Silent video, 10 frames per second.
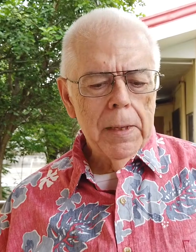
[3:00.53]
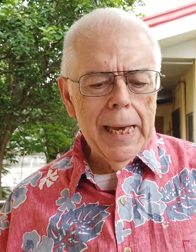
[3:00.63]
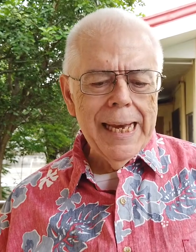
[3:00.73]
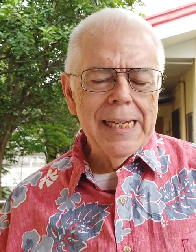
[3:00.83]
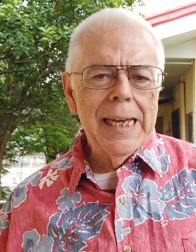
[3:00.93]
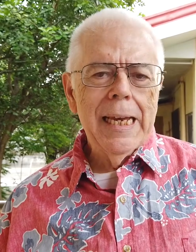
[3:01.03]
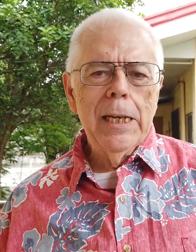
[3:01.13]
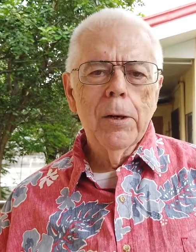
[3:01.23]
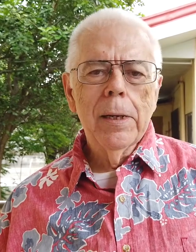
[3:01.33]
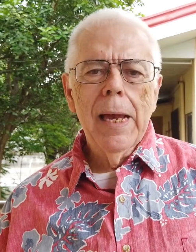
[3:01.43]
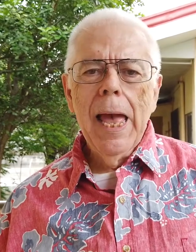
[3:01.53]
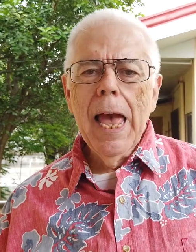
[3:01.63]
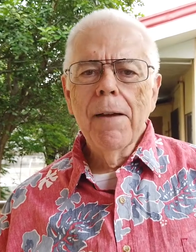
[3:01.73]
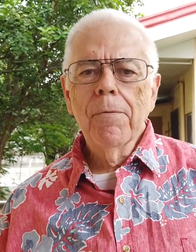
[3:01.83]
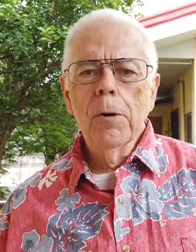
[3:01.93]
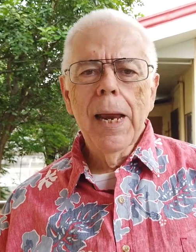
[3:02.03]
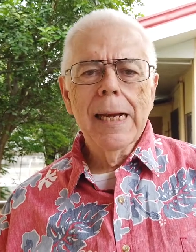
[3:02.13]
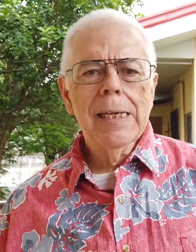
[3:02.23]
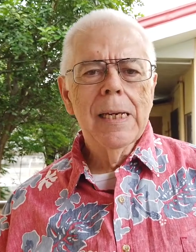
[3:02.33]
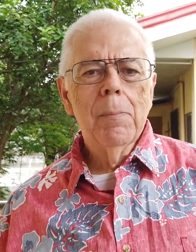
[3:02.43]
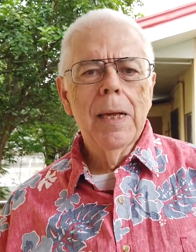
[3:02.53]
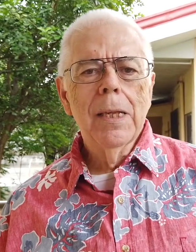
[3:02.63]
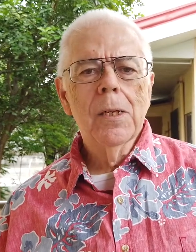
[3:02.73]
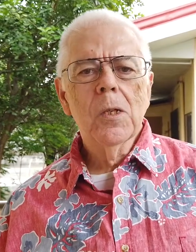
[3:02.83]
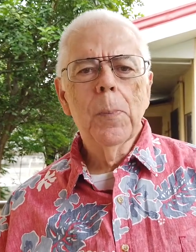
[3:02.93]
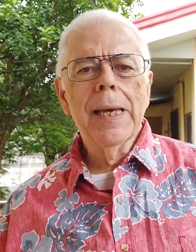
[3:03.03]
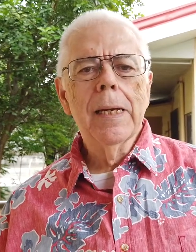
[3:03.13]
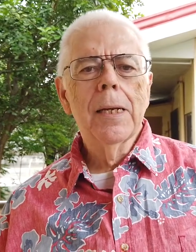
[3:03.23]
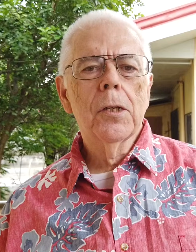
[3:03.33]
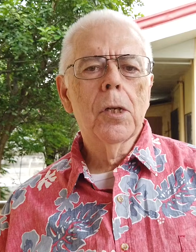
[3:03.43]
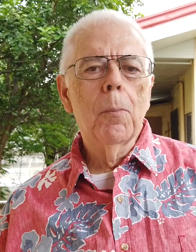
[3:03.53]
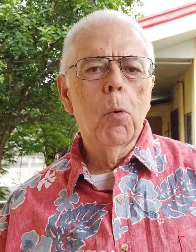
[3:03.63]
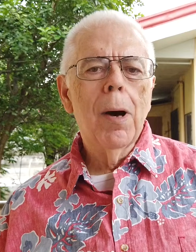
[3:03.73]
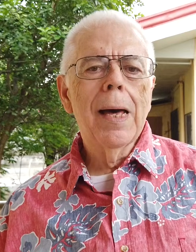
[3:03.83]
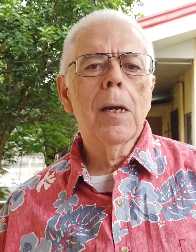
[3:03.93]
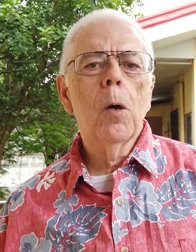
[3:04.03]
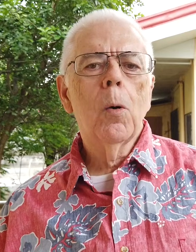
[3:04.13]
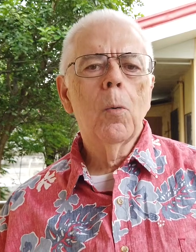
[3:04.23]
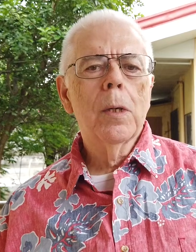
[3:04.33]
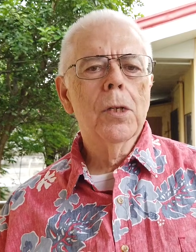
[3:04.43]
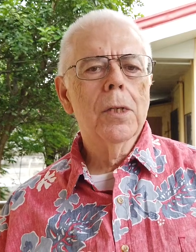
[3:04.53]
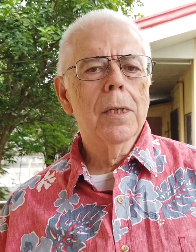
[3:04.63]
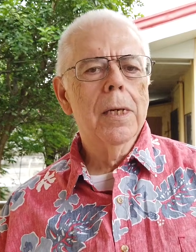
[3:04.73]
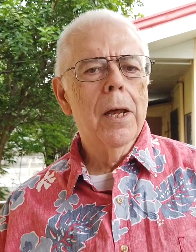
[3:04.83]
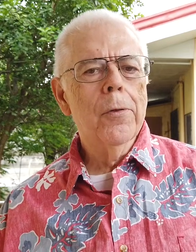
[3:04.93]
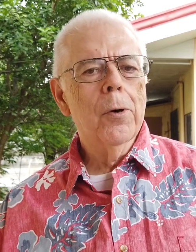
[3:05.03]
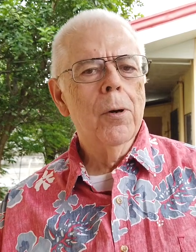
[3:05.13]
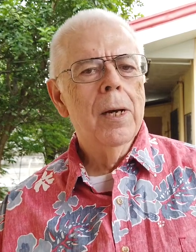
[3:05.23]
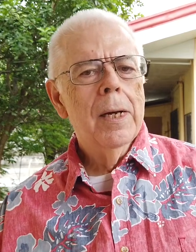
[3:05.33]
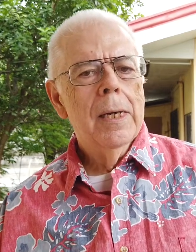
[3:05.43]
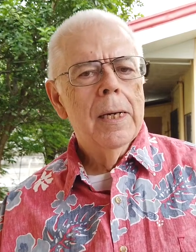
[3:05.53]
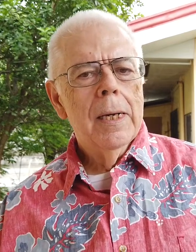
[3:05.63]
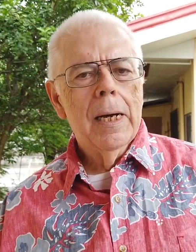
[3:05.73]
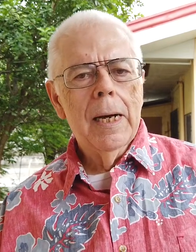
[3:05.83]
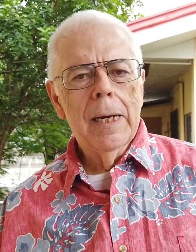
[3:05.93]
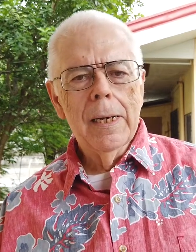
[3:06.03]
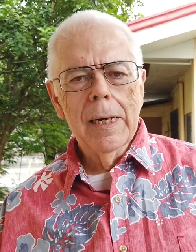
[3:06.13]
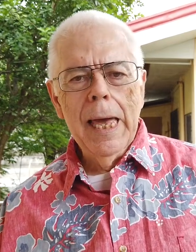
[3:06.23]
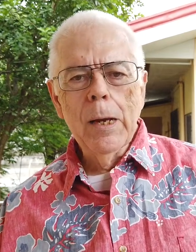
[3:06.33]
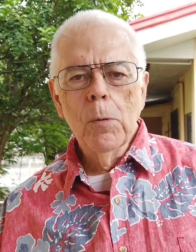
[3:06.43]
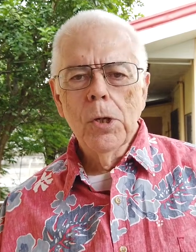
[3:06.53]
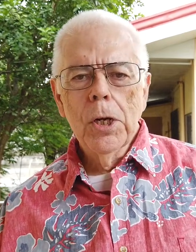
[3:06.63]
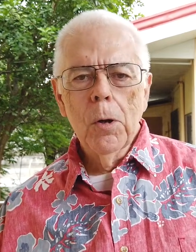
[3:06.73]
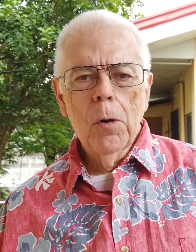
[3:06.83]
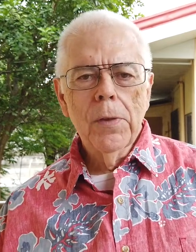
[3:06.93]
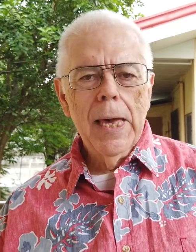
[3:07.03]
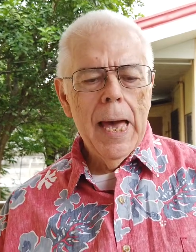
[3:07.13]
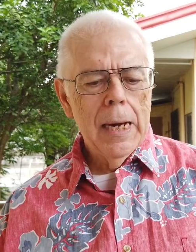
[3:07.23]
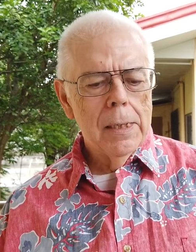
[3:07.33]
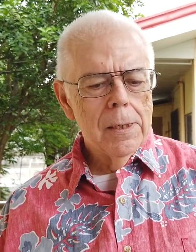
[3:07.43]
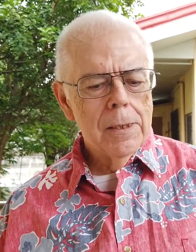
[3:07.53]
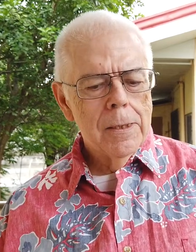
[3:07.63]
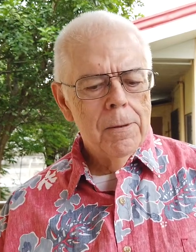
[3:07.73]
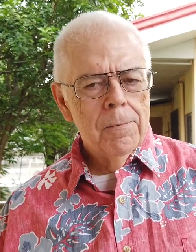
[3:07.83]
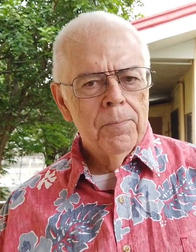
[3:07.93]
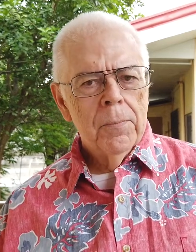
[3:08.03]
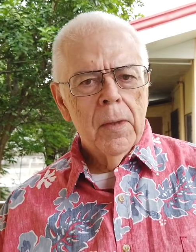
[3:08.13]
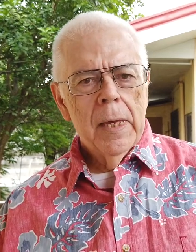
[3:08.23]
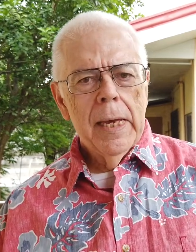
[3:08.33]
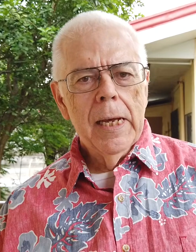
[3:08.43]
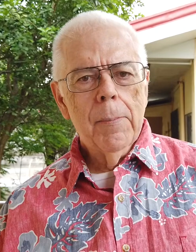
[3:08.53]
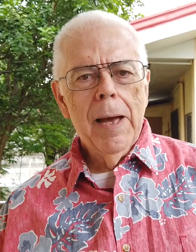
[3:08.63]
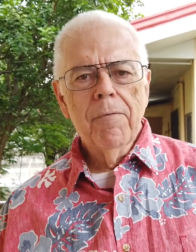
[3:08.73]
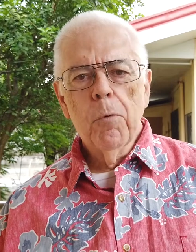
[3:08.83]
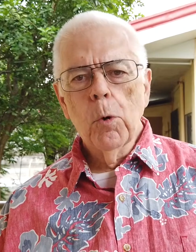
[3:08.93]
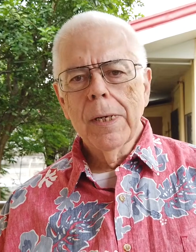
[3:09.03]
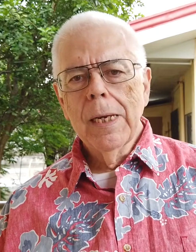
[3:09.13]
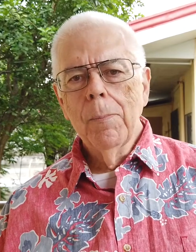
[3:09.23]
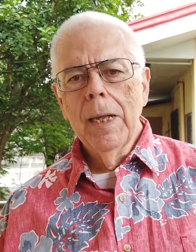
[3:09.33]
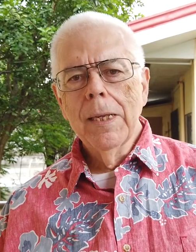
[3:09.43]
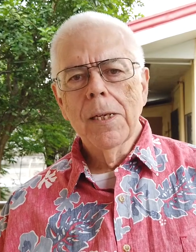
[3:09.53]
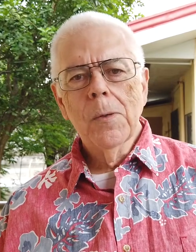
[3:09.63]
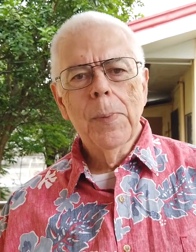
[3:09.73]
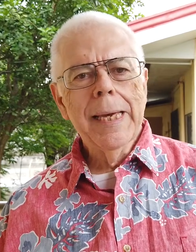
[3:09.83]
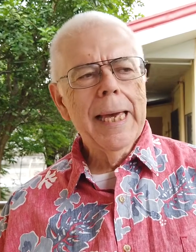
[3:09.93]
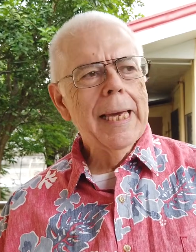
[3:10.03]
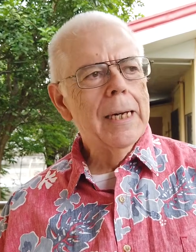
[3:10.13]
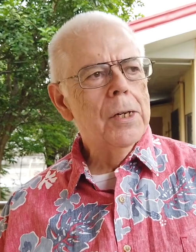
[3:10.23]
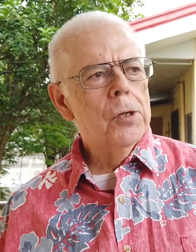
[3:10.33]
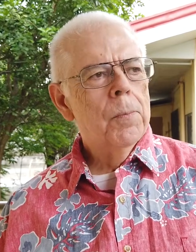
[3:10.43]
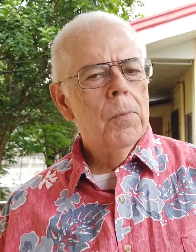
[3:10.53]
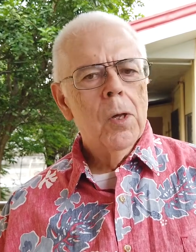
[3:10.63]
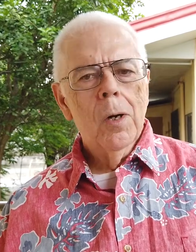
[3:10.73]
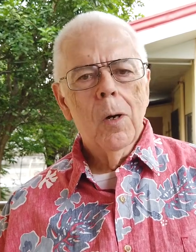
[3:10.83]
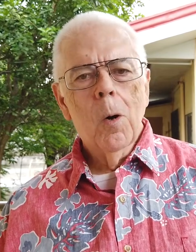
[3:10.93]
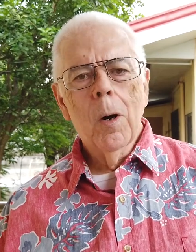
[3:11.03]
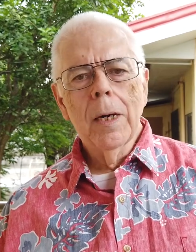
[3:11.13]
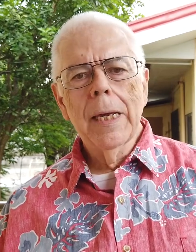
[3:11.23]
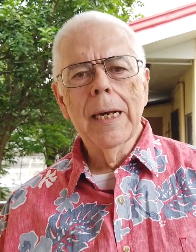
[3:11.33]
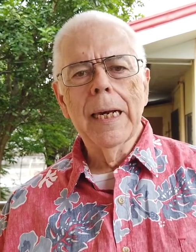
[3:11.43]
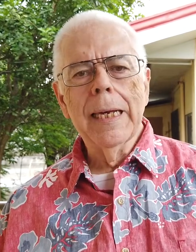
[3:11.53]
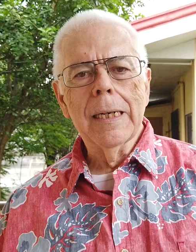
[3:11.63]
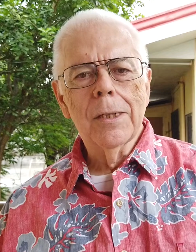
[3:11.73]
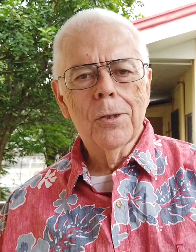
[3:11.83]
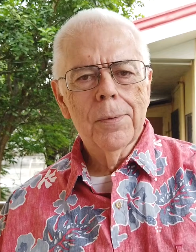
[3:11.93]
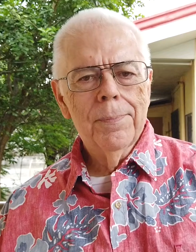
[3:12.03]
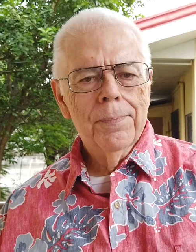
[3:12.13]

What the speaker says: 18 and a half or 19 million speak Cebuano, which is another language here on the islands. And about 14 million speak English, or a little English.